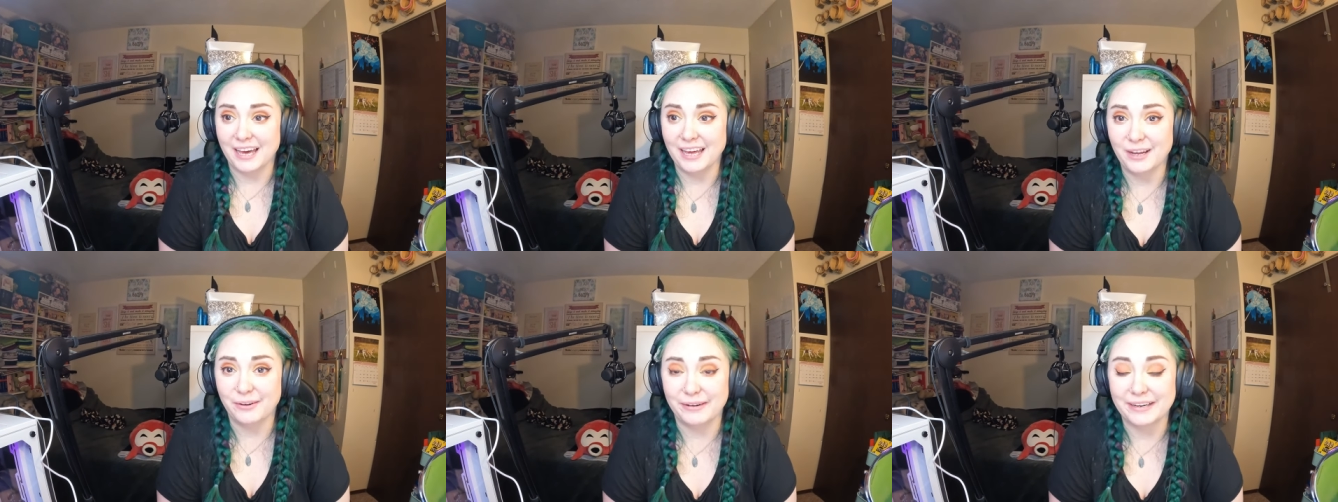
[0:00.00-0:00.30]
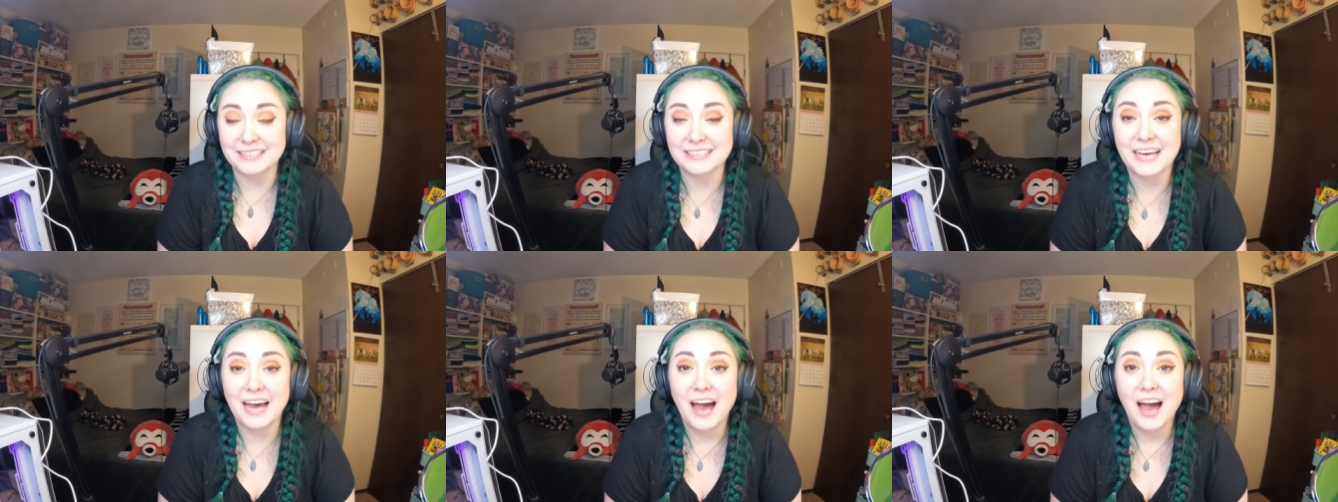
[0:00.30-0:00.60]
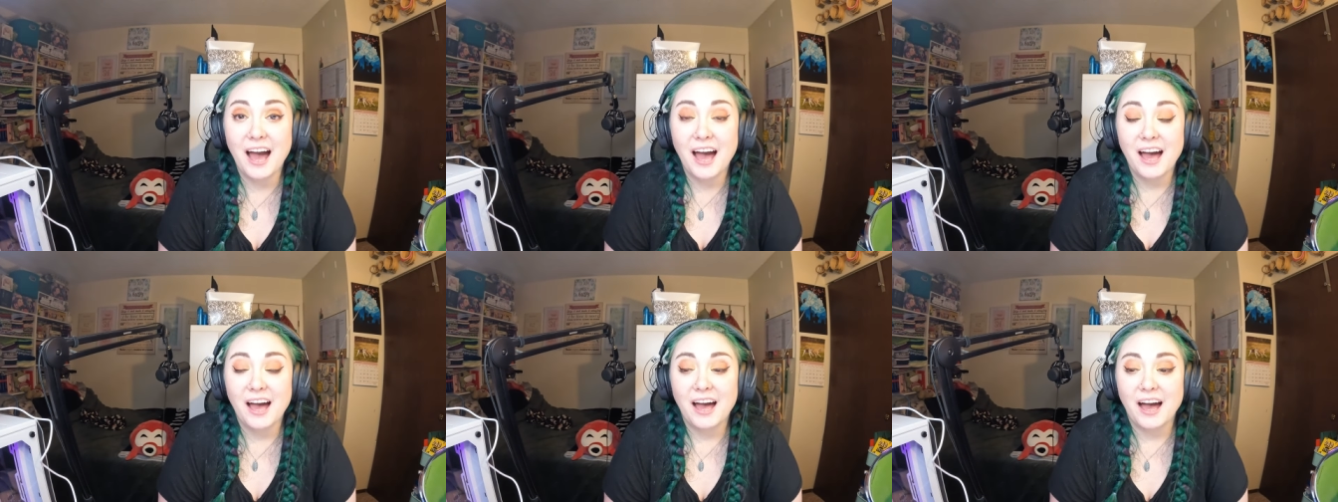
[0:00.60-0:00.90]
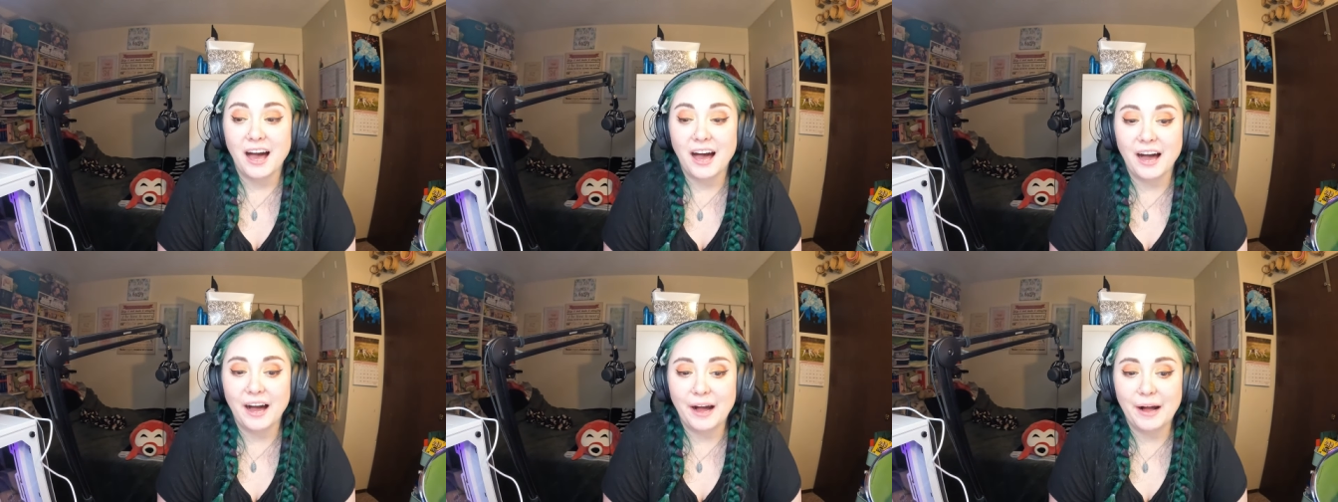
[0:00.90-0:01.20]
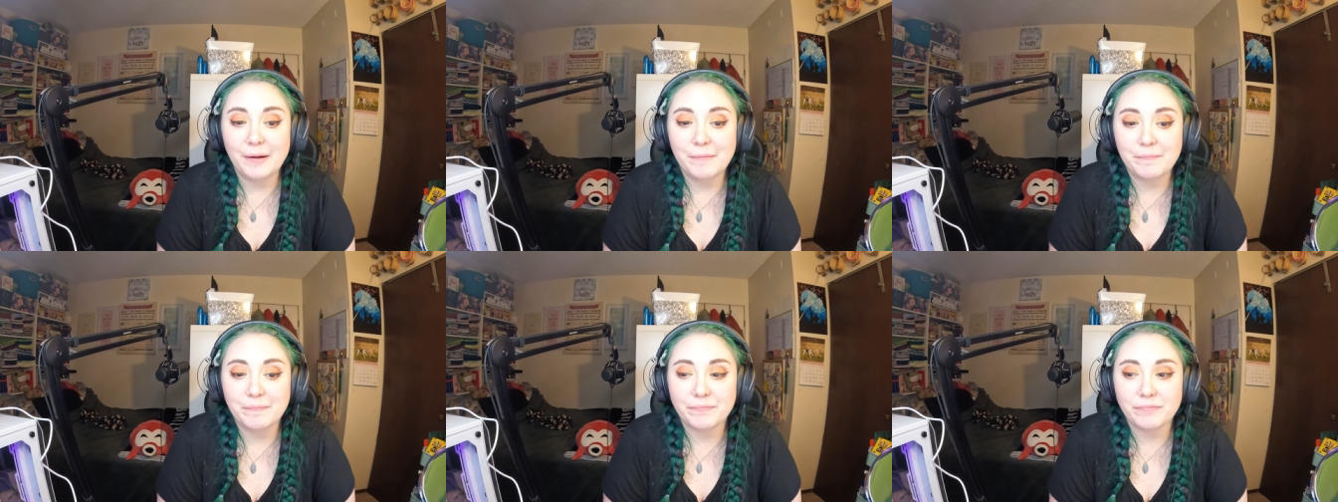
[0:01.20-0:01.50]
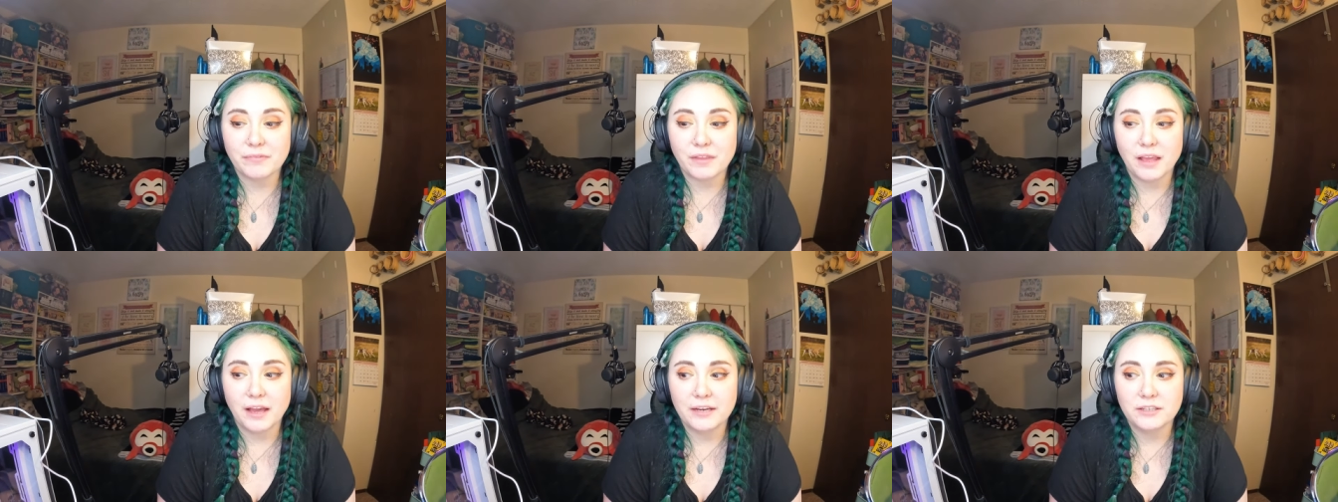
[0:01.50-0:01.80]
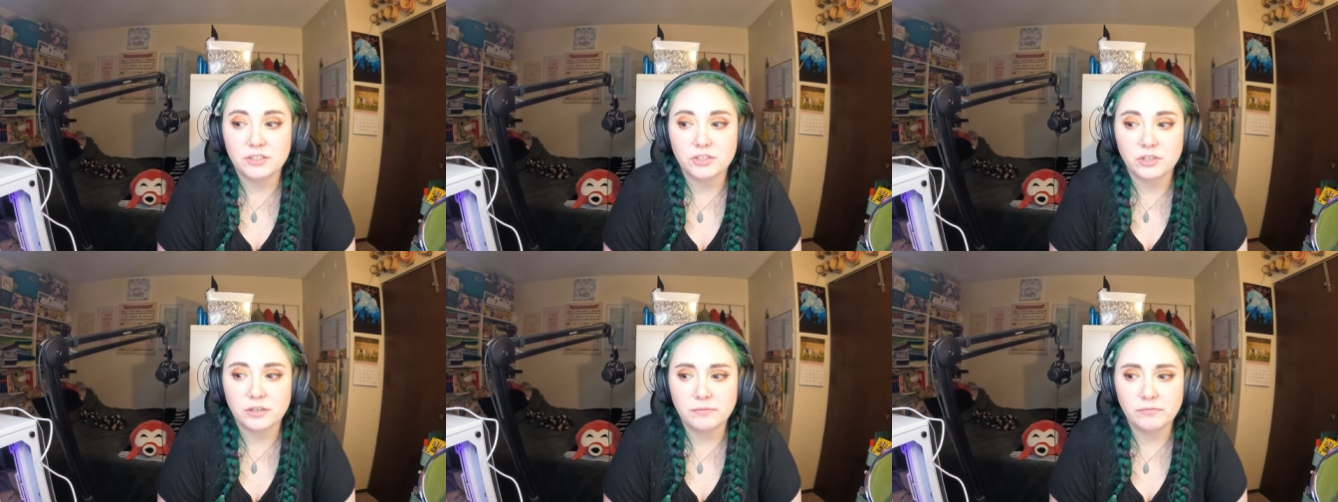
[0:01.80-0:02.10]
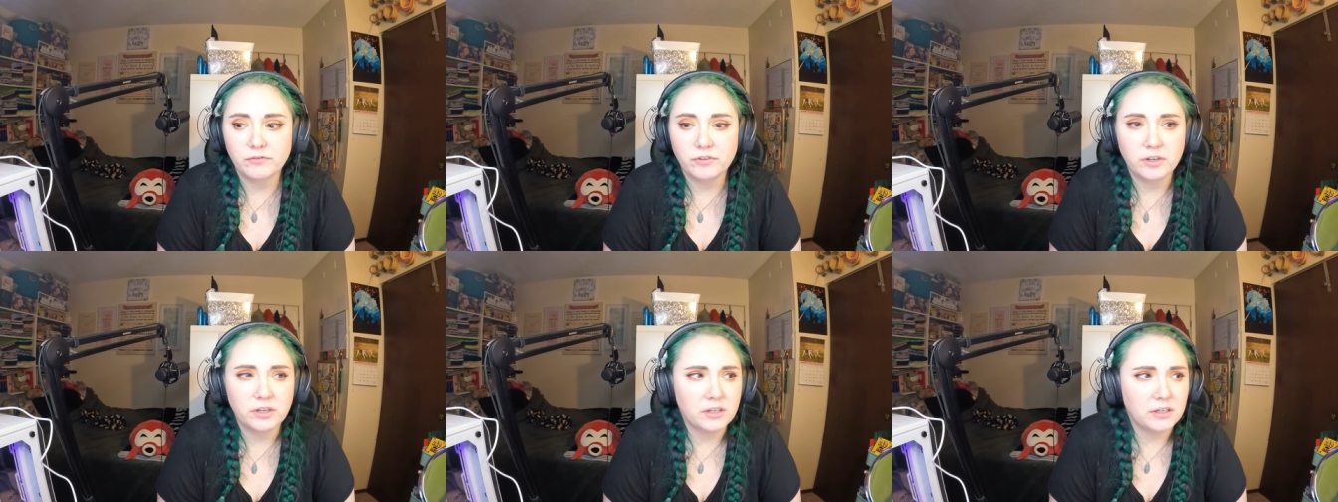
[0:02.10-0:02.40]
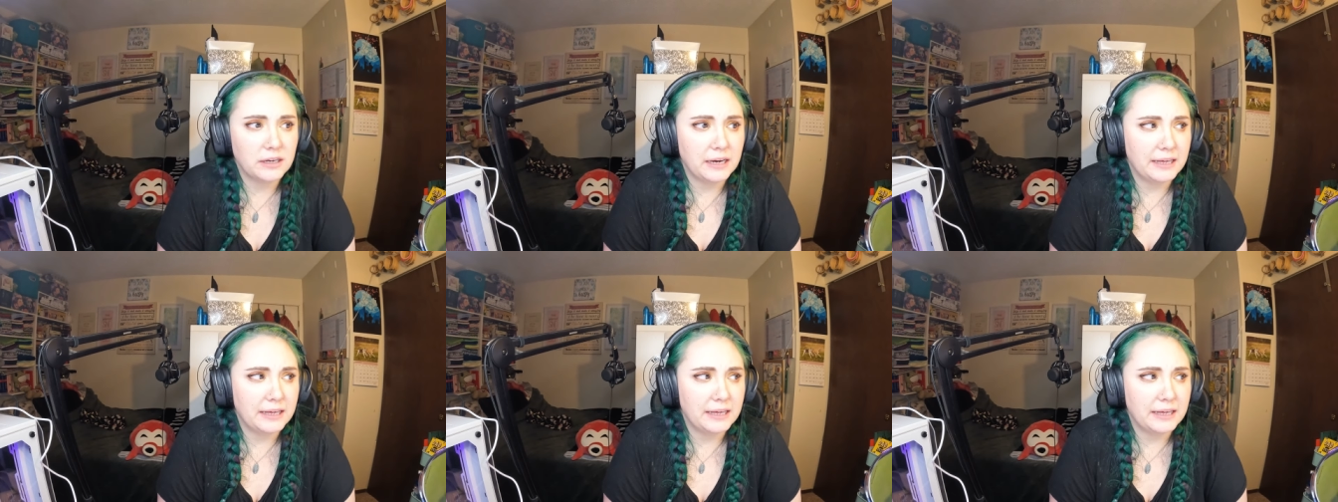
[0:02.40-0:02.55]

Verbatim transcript: Anyways, um, I streamed for,